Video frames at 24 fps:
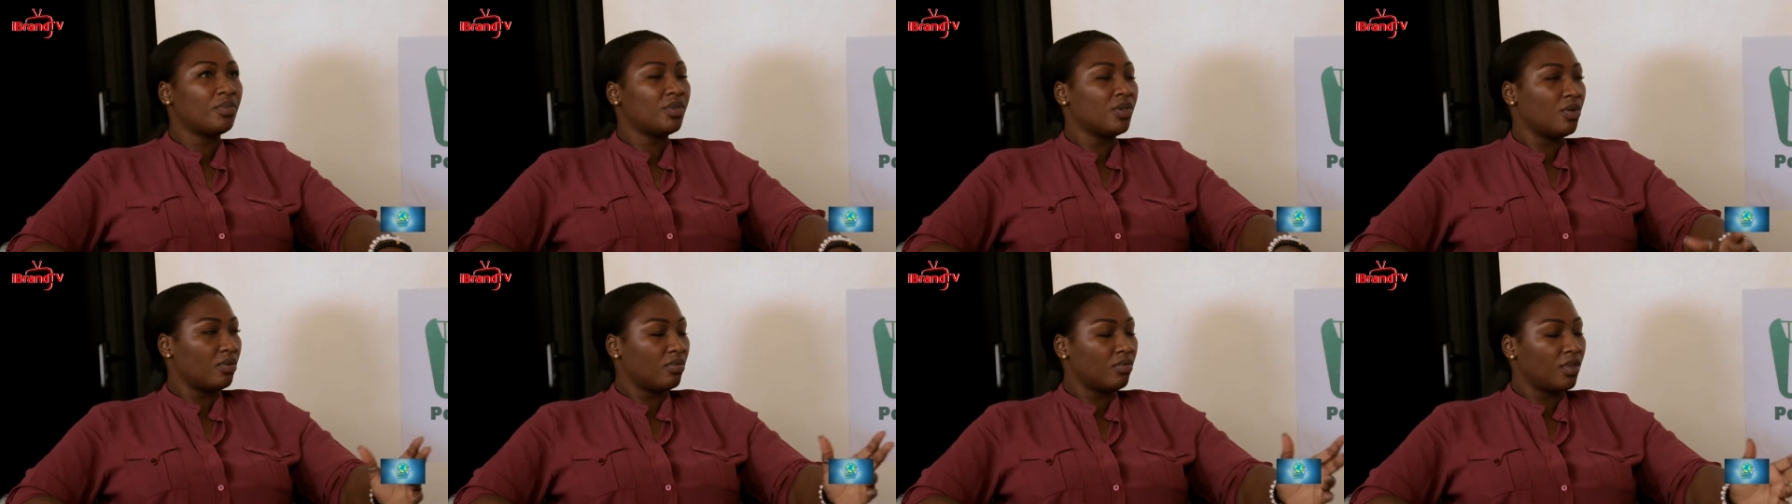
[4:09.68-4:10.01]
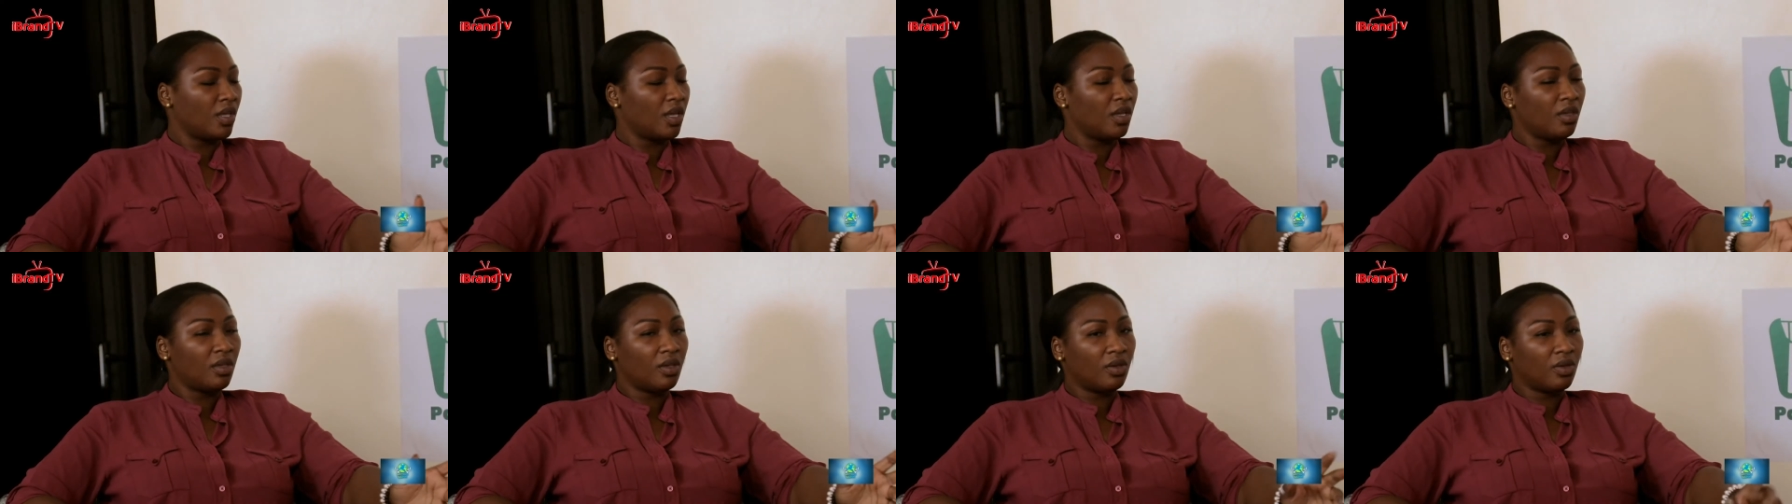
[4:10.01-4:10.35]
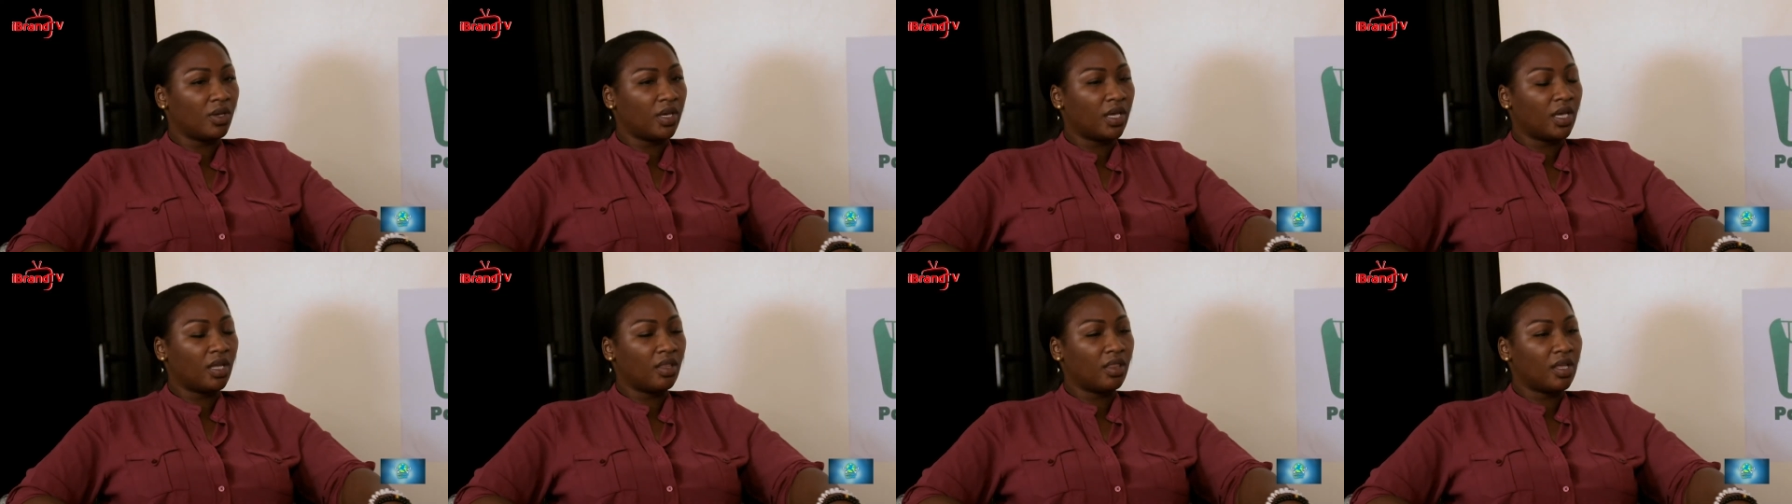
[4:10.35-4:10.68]
so thank you
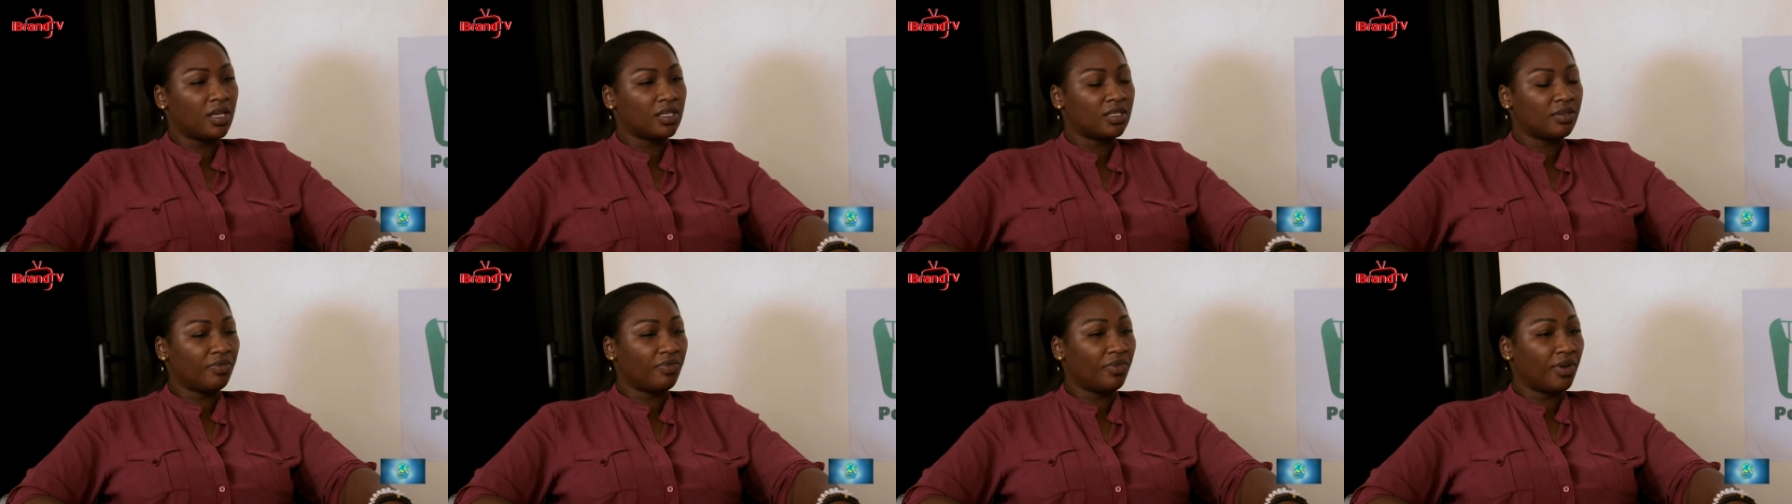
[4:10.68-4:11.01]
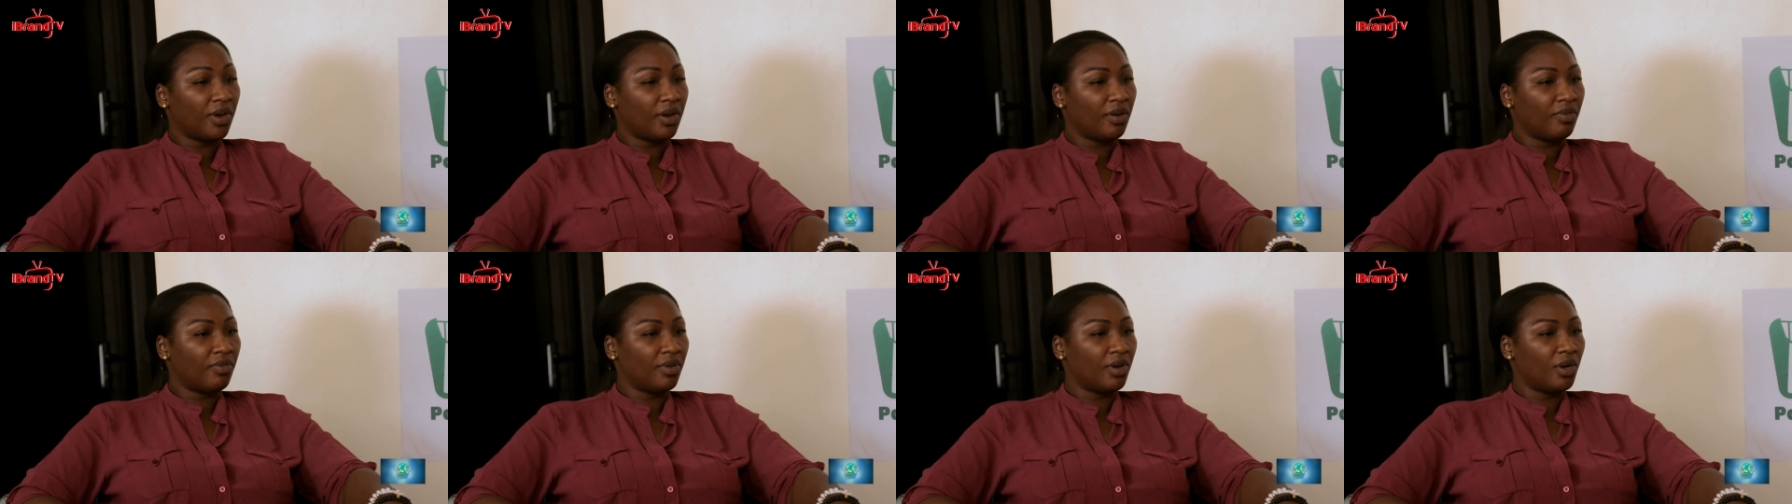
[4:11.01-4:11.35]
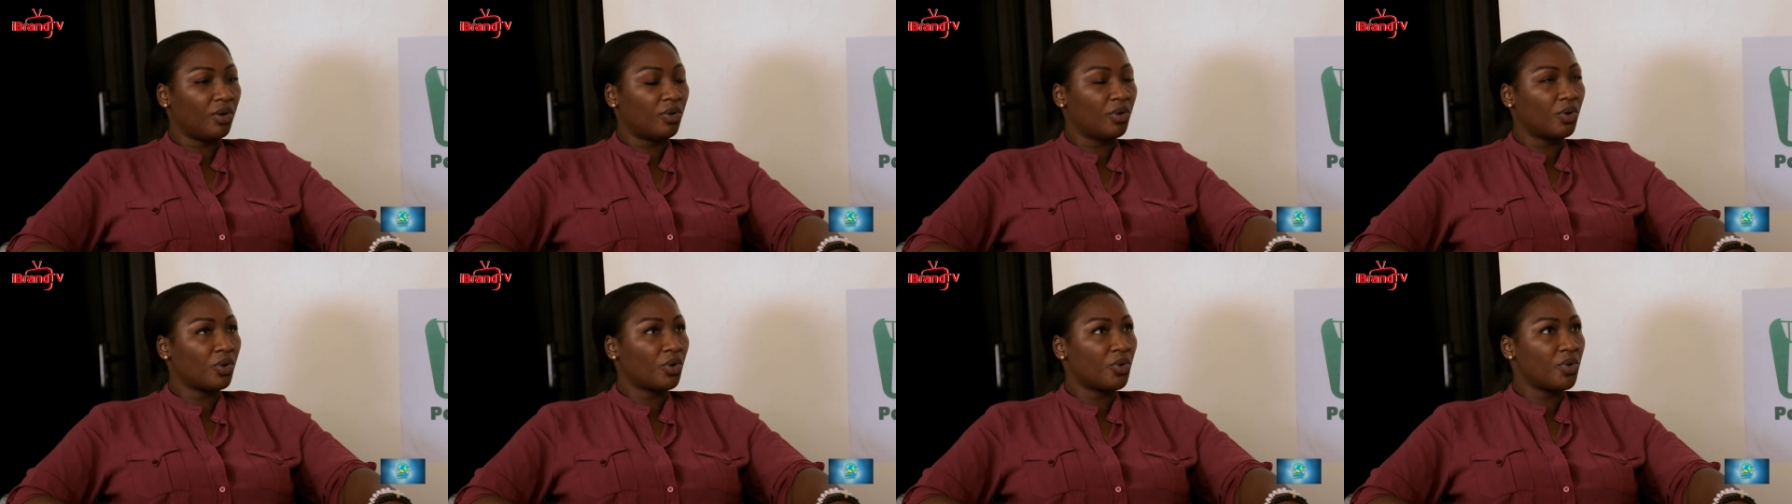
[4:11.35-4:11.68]
again. That's a very,
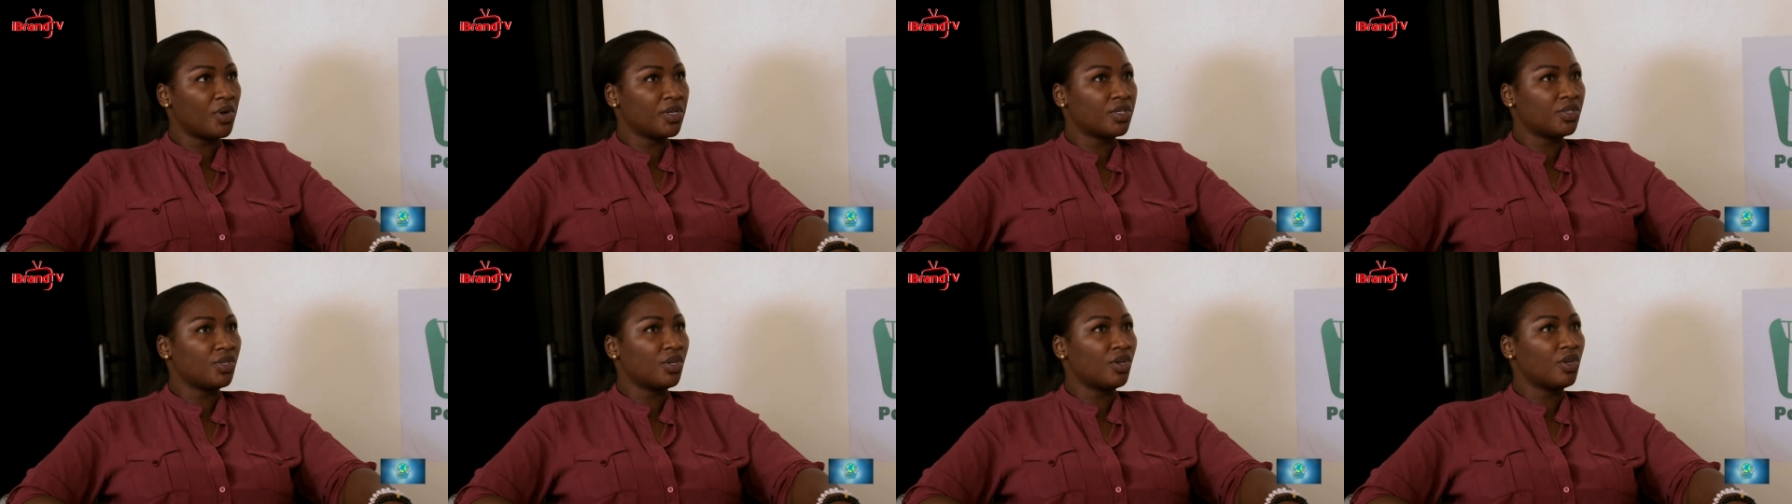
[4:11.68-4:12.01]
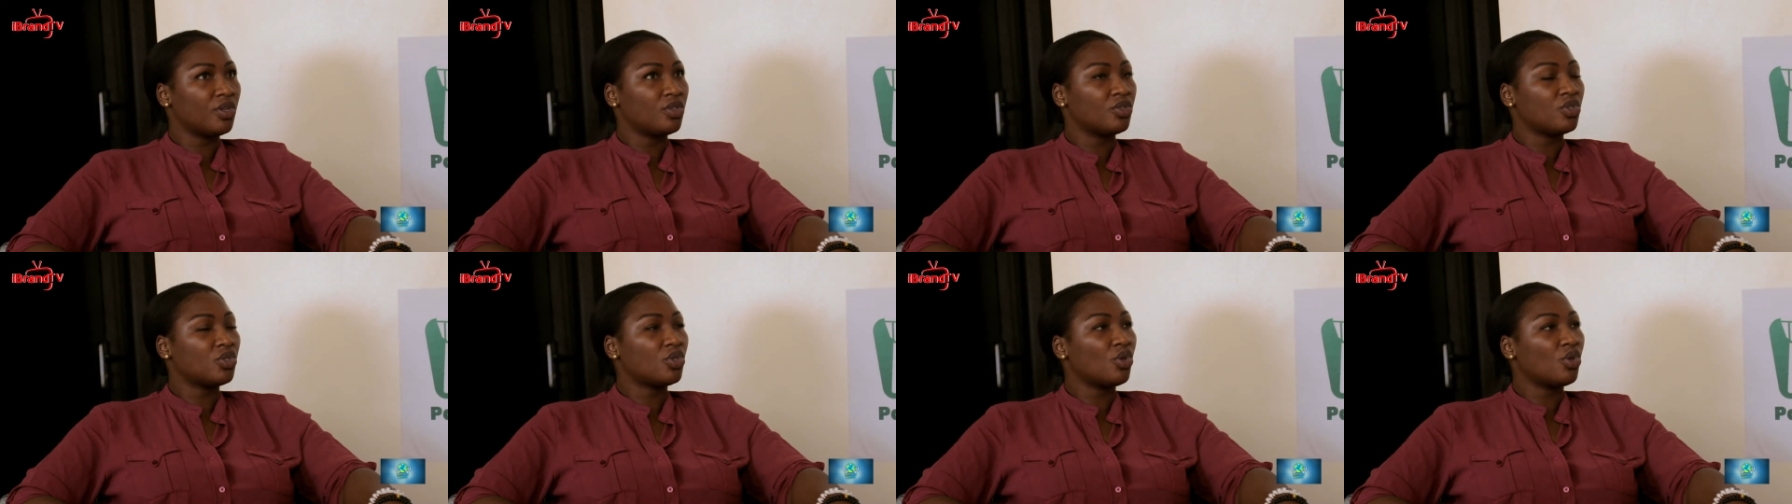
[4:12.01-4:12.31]
very good question.